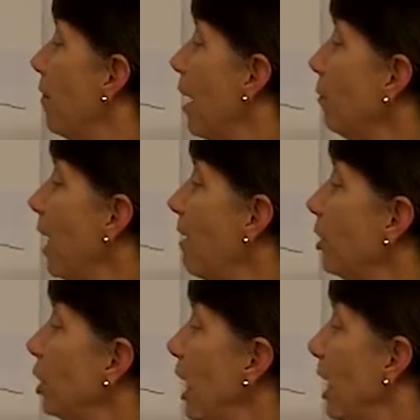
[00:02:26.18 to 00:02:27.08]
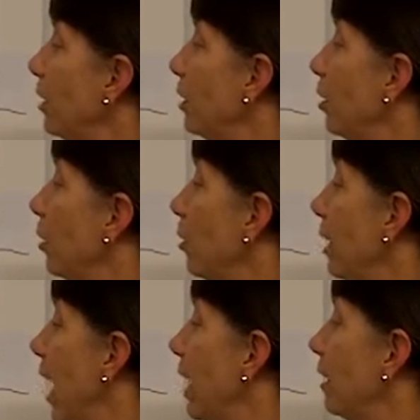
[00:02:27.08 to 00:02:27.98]
Then we'll have a chance to
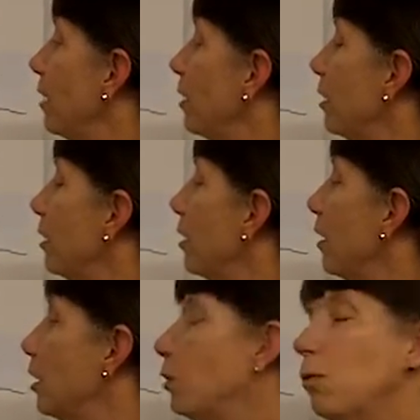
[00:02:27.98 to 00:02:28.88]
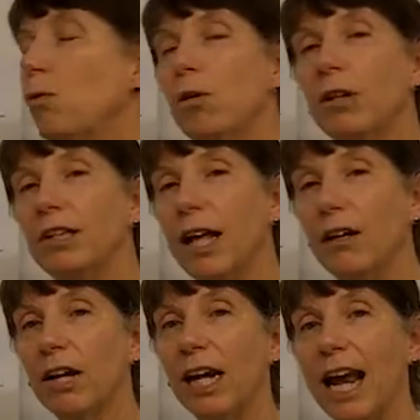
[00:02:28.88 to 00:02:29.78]
look at the tools that
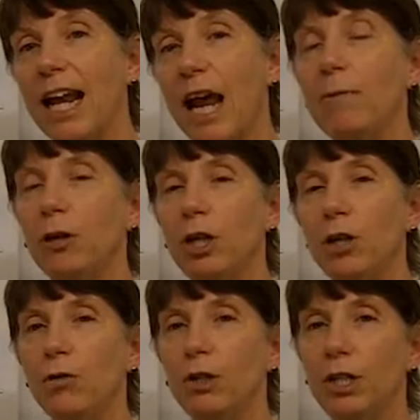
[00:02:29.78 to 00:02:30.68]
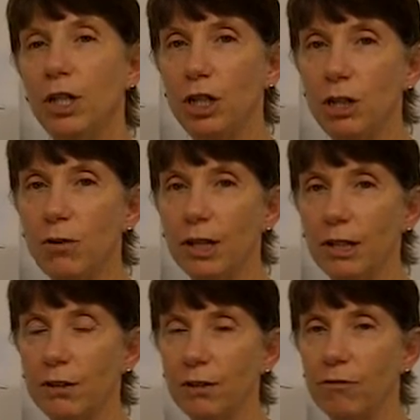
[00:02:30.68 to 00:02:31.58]
are going to enable you to do
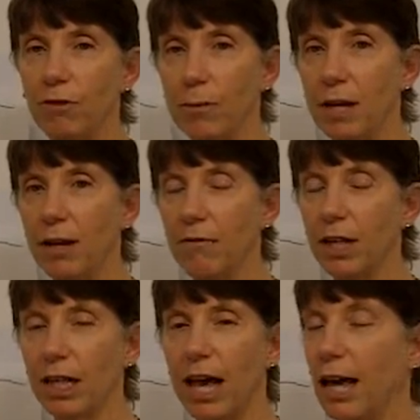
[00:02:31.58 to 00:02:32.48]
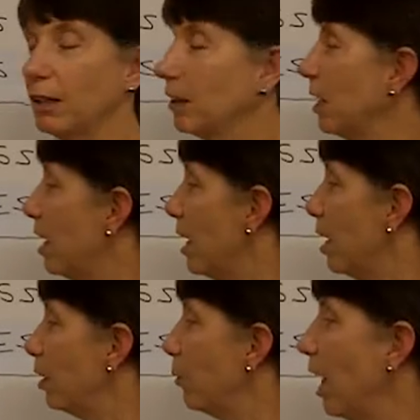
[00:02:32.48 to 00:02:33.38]
this flipping of the class.
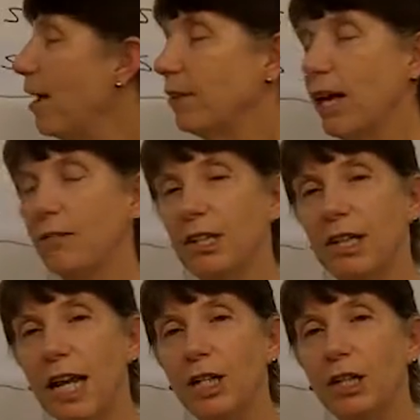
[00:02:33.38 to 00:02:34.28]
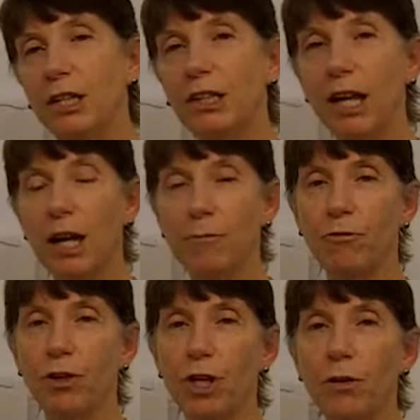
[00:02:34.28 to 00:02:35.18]
So we'll have a lot of stations set up
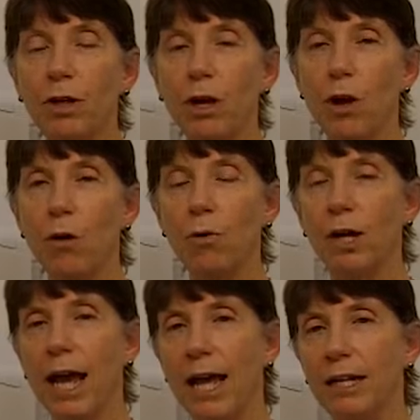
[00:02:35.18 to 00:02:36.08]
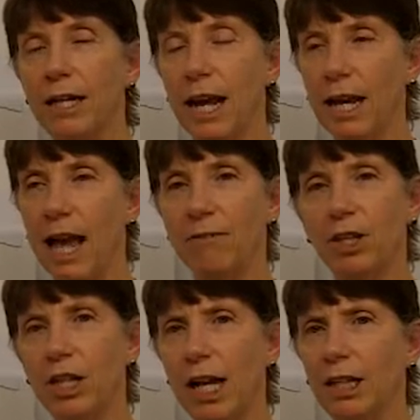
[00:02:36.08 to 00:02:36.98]
for you to go and have
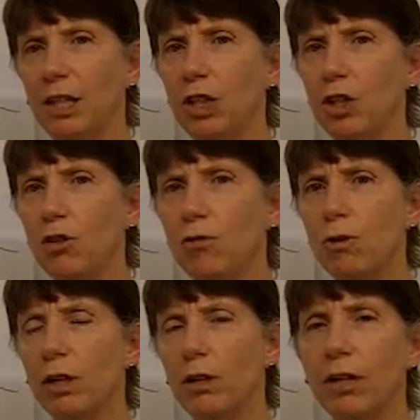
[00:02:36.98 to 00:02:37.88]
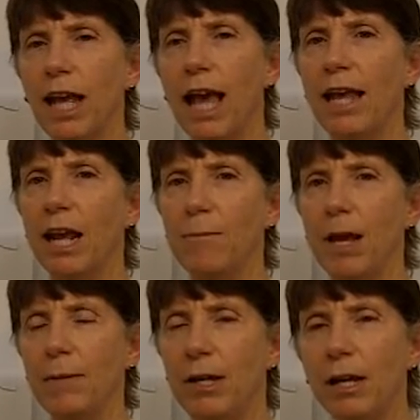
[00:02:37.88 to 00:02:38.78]
a chance to look at and
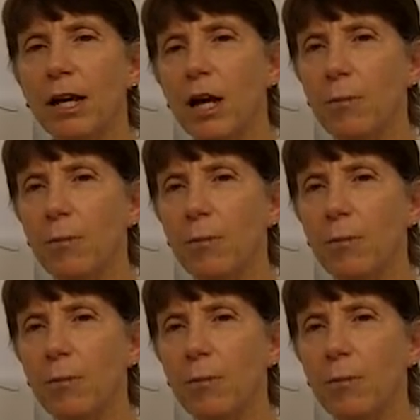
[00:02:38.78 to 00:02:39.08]
maybe